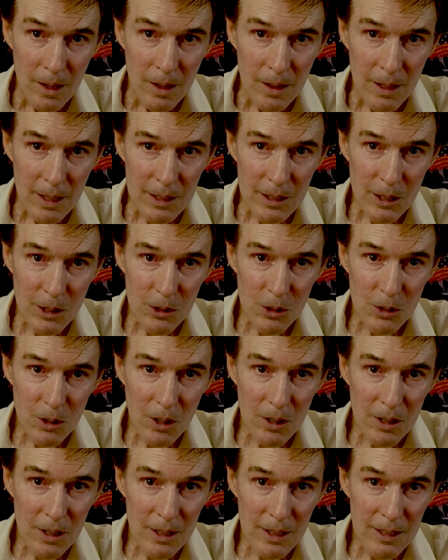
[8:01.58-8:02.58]
Let's get
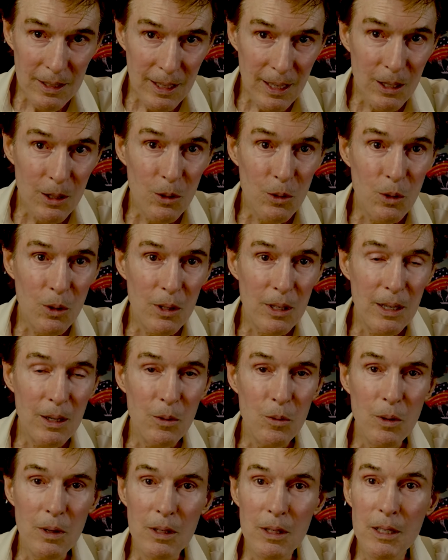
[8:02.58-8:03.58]
started and take a look at
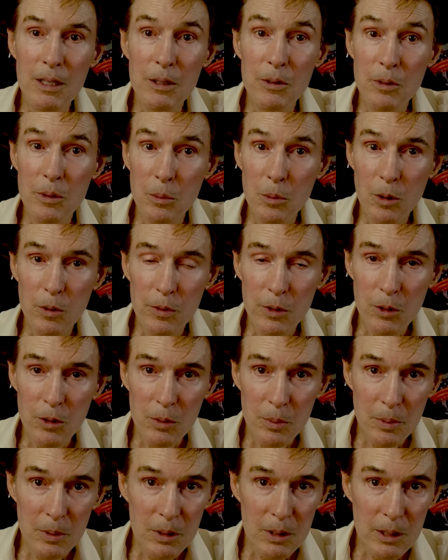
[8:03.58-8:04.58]
what these remote
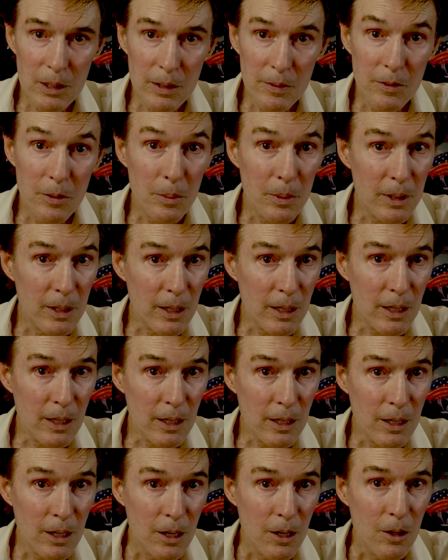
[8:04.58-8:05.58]
viewers perceived,
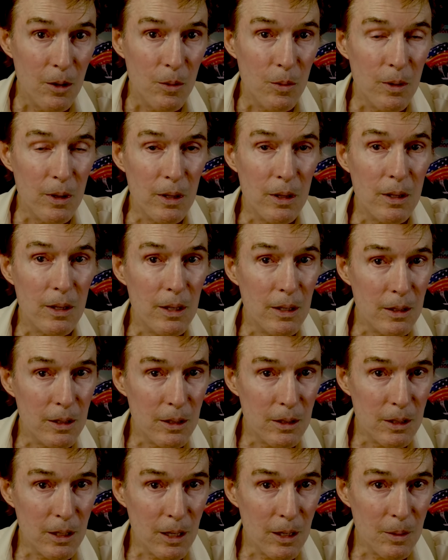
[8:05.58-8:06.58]
beginning with
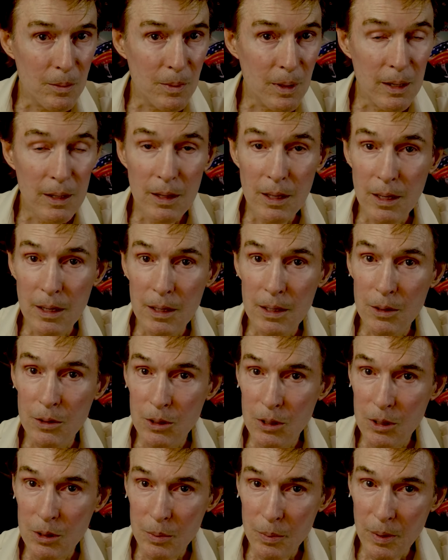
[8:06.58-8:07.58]
Intisam, and then
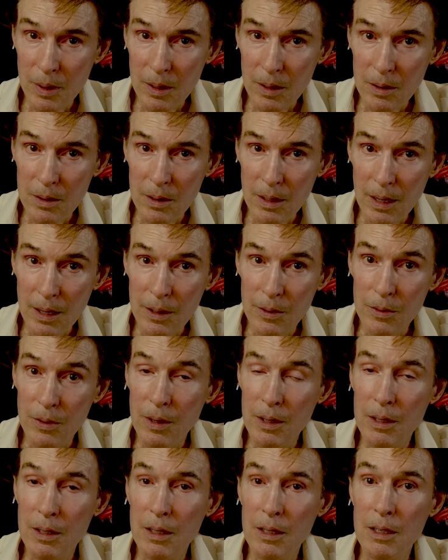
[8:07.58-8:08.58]
Aziz Brown, and
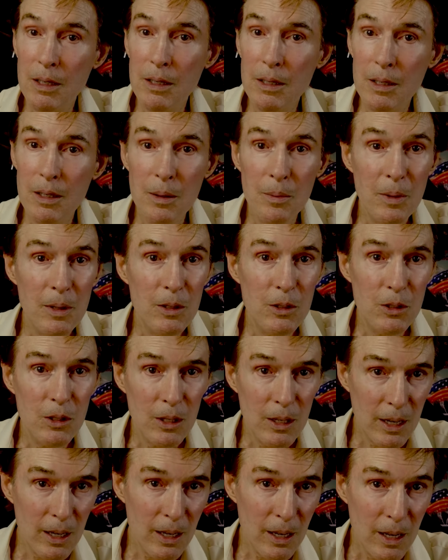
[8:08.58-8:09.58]
finally Yeme
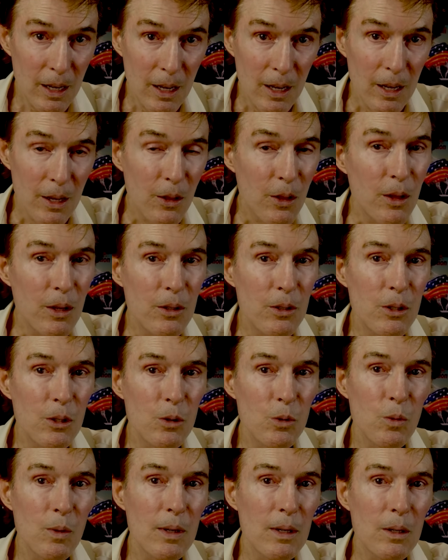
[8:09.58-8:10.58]
Janae. This
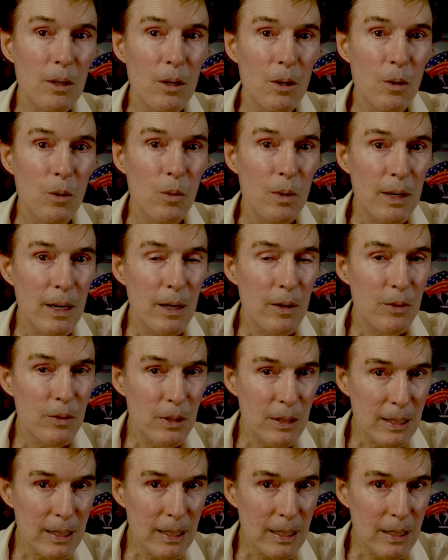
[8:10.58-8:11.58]
is what we have
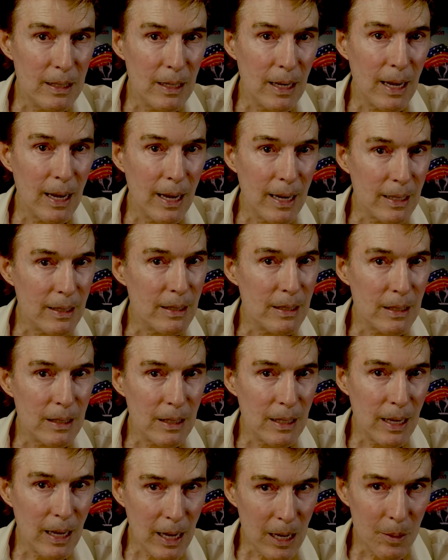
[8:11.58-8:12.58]
seen
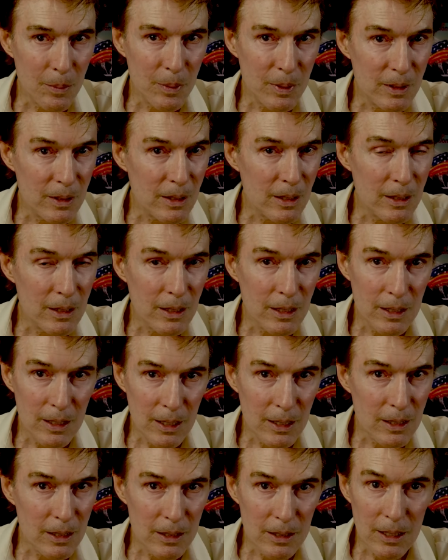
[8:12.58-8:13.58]
actually happens in the
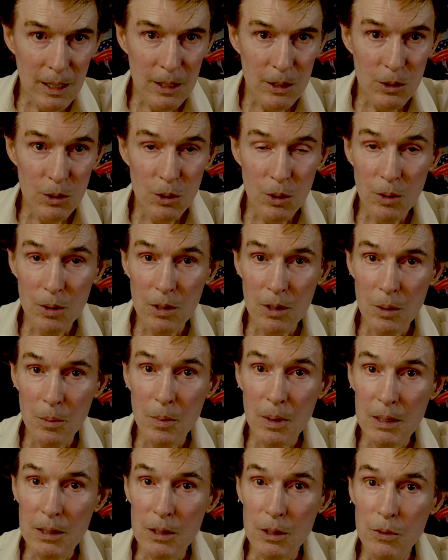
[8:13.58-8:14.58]
United States during the
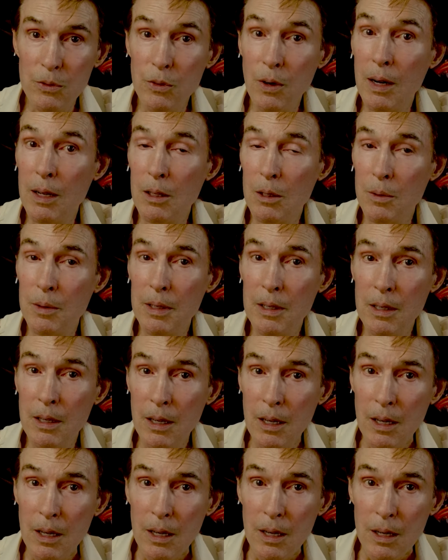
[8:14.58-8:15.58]
months following
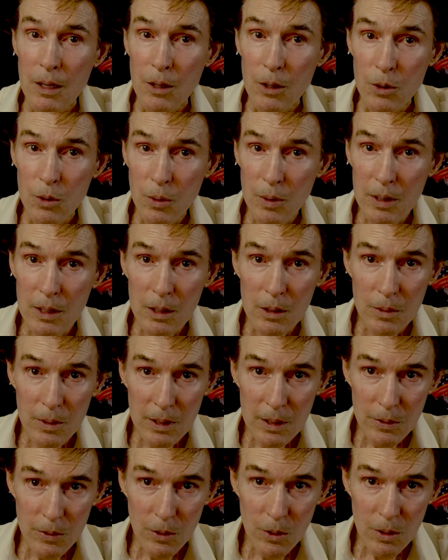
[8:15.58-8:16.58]
the
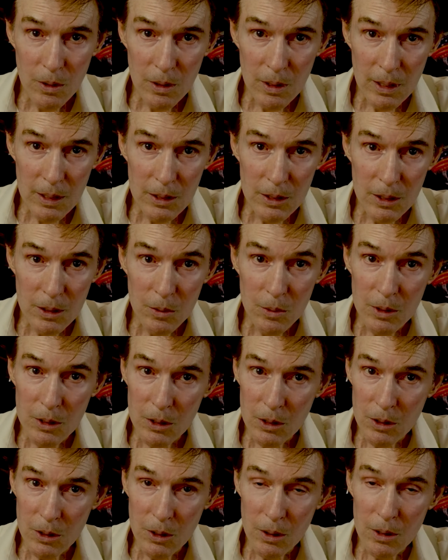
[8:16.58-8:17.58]
2024 election, which
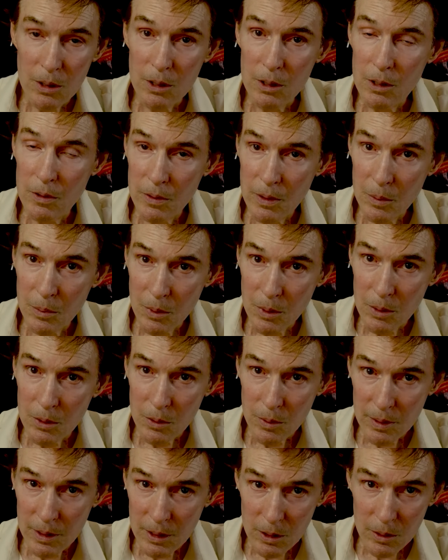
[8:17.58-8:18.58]
occurred in November
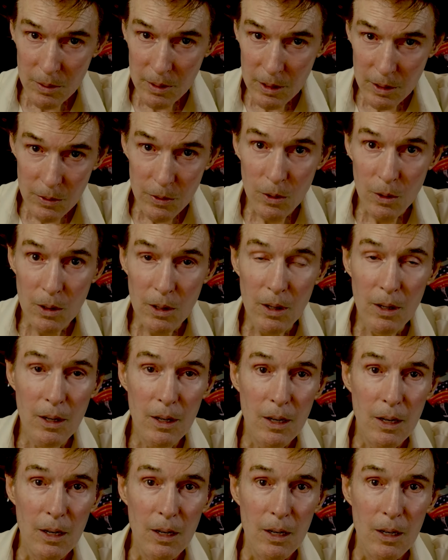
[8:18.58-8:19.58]
2024.
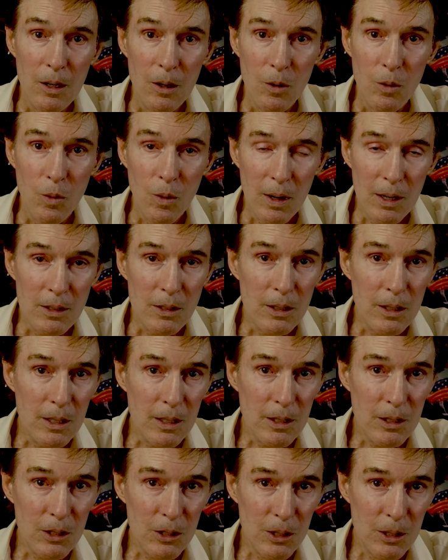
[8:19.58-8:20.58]
Watch
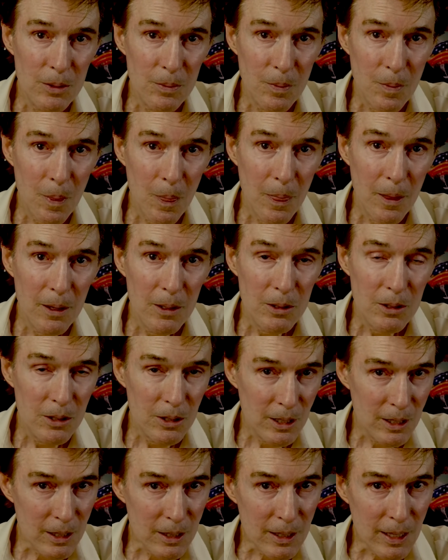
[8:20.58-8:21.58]
this
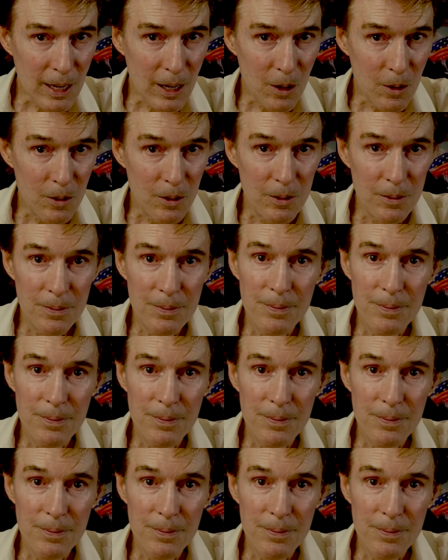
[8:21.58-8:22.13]
sitting down.